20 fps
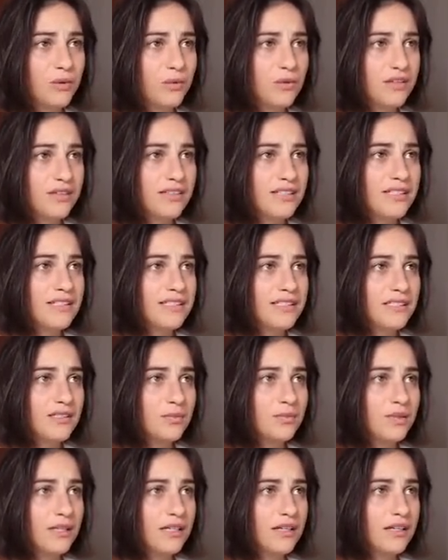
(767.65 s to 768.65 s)
We want this
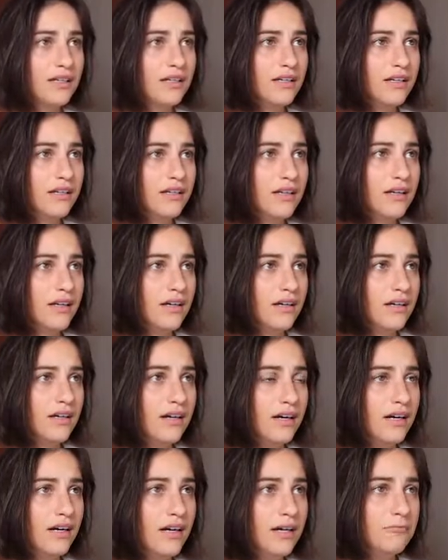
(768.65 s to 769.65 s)
to be
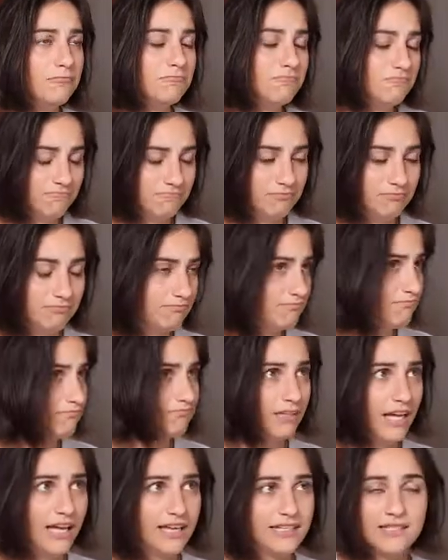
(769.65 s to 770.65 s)

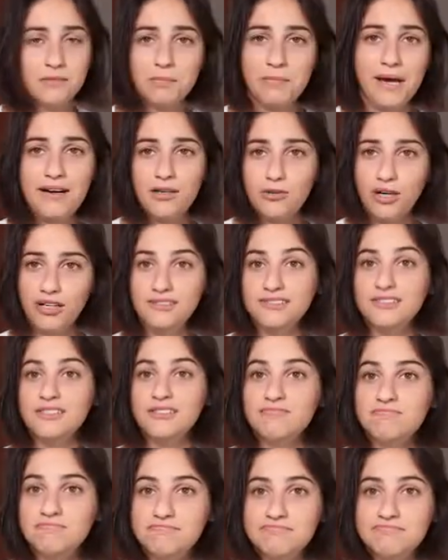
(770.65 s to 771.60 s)
as a background,